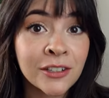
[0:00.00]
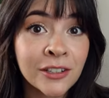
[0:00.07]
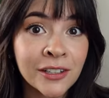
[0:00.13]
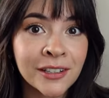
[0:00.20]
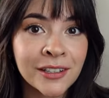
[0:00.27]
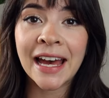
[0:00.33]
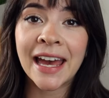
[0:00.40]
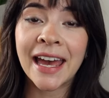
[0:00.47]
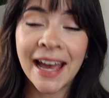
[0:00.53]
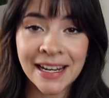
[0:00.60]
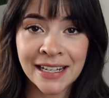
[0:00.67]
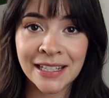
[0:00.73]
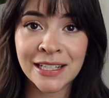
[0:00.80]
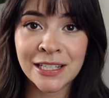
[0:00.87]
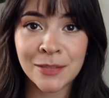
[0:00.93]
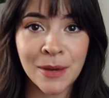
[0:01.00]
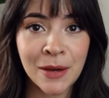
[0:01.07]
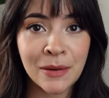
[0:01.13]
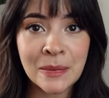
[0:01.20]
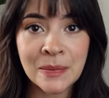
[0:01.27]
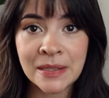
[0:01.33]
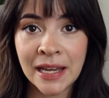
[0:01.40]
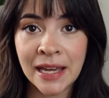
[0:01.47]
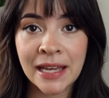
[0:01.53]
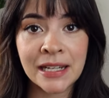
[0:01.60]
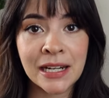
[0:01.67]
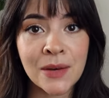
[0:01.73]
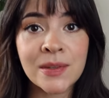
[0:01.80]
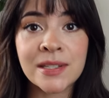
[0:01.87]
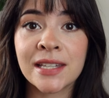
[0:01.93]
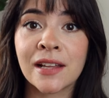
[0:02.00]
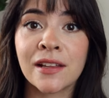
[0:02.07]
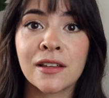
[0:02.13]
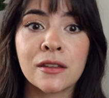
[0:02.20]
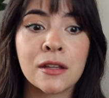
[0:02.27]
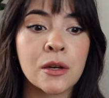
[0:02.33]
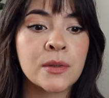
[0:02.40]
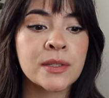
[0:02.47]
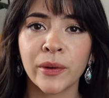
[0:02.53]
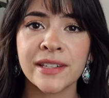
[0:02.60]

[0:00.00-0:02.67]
good, I added it to my website and I was selling those.